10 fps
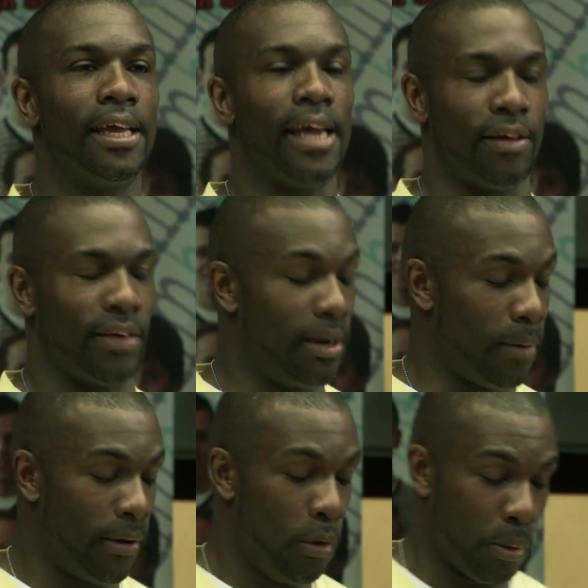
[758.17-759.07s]
Yes,
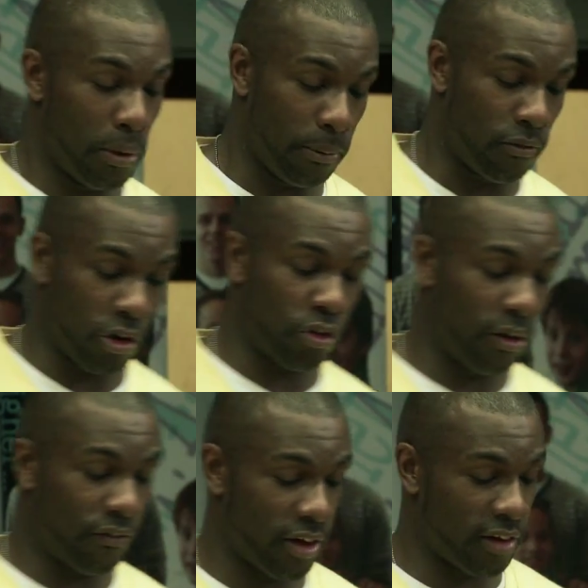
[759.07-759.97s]
anyway, we want to put Roger on
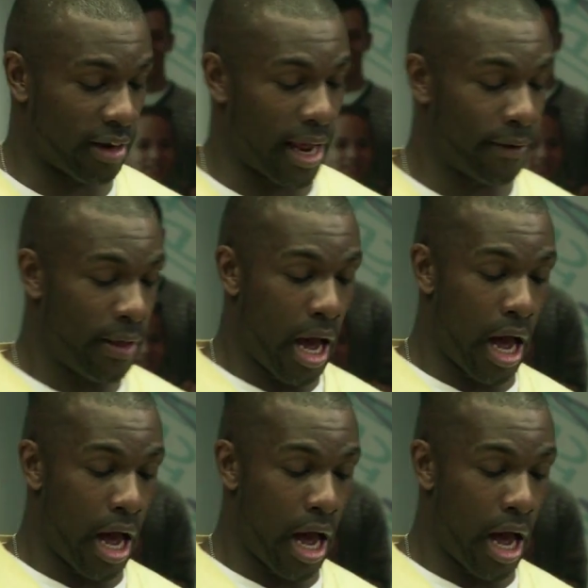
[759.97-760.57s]
the first leg.